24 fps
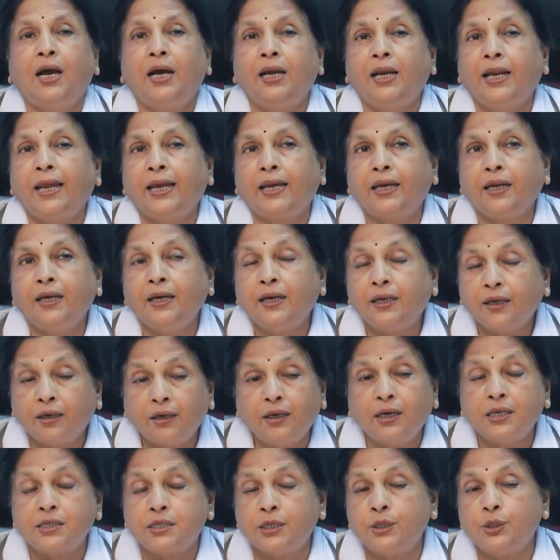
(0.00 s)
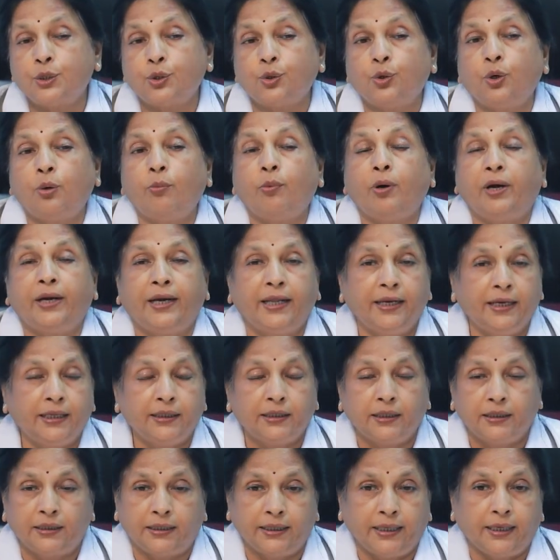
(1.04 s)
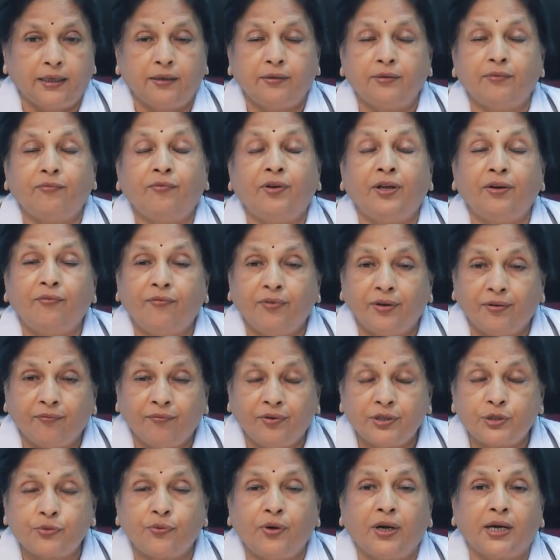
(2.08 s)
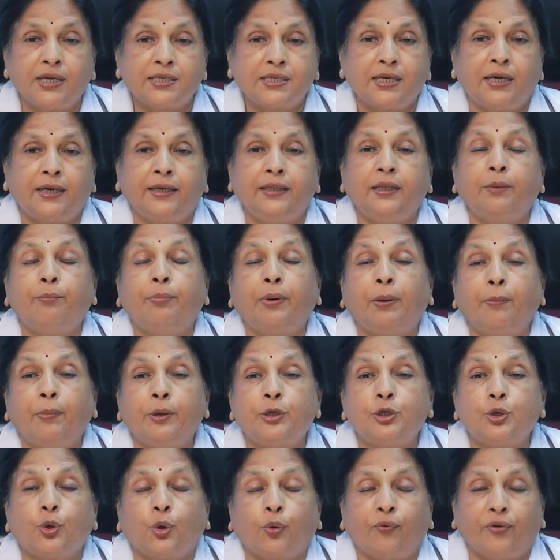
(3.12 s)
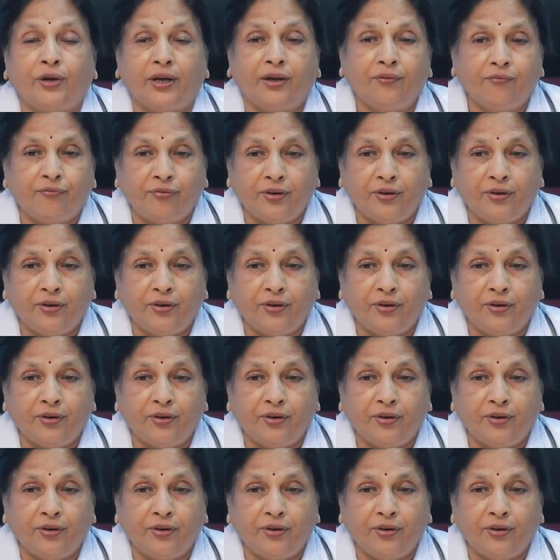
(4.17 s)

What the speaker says: like any Turner syndrome or any other thing which will result in a premature ovarian